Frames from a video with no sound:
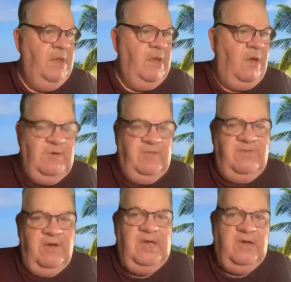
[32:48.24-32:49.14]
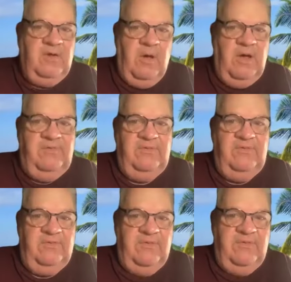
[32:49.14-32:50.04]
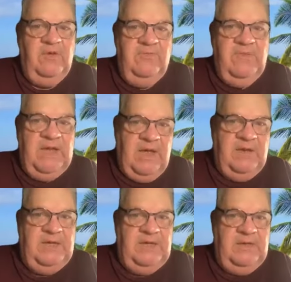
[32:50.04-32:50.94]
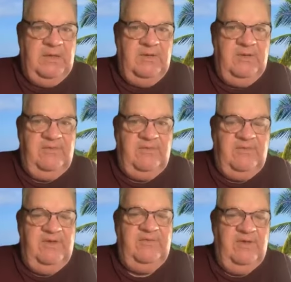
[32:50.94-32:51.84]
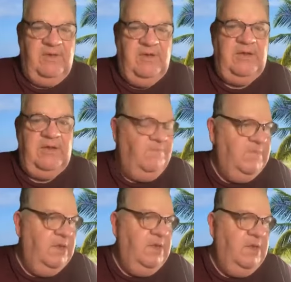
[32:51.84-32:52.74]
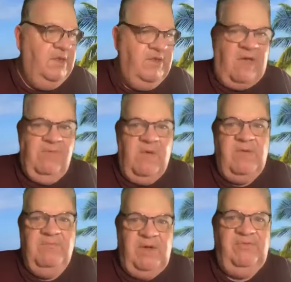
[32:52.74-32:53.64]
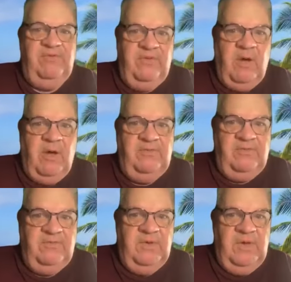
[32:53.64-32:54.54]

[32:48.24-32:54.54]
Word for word: I want to tell you guys, this Illuminati, these elite, they run both sides.